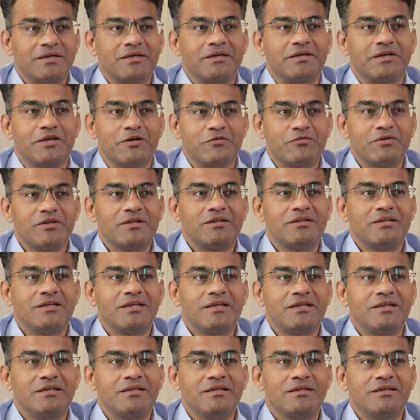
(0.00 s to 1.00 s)
given
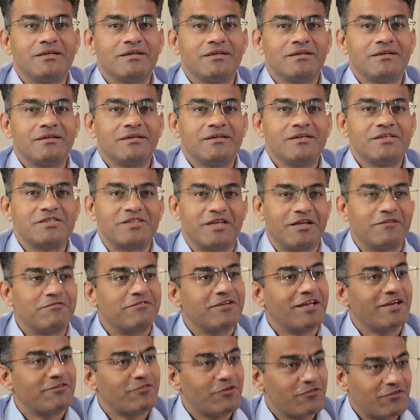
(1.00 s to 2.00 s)
the shelf
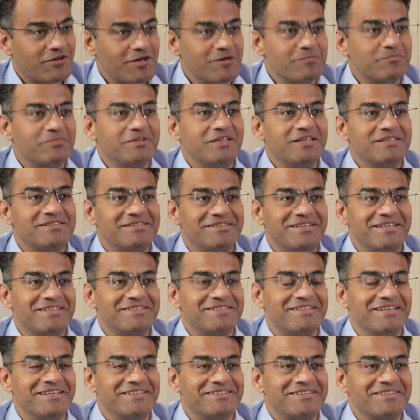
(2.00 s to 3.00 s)
life of companies these
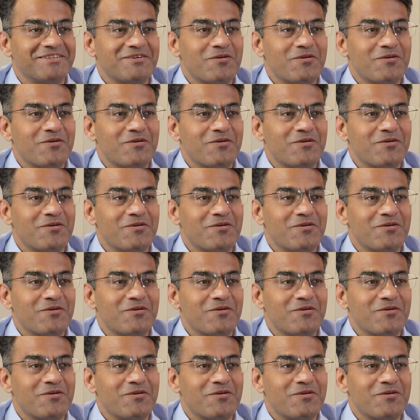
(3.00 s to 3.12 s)
days.